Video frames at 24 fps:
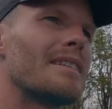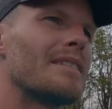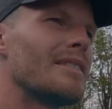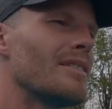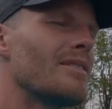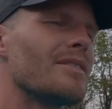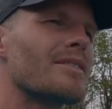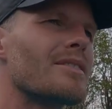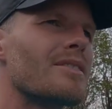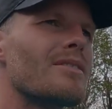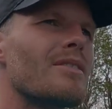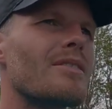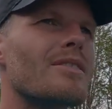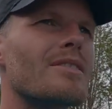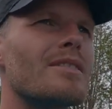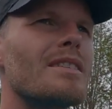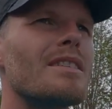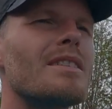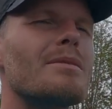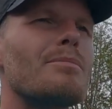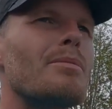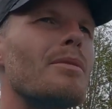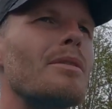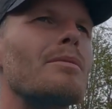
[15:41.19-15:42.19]
No, it's not, because
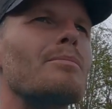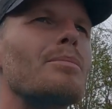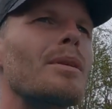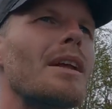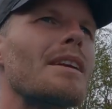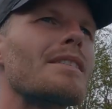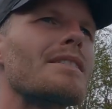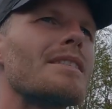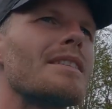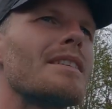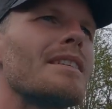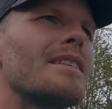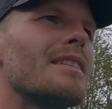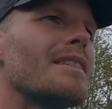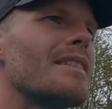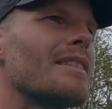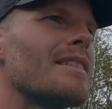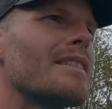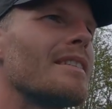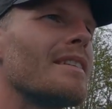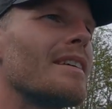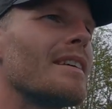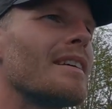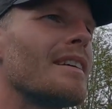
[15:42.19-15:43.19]
then you're putting plastic in
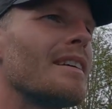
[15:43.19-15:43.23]
the.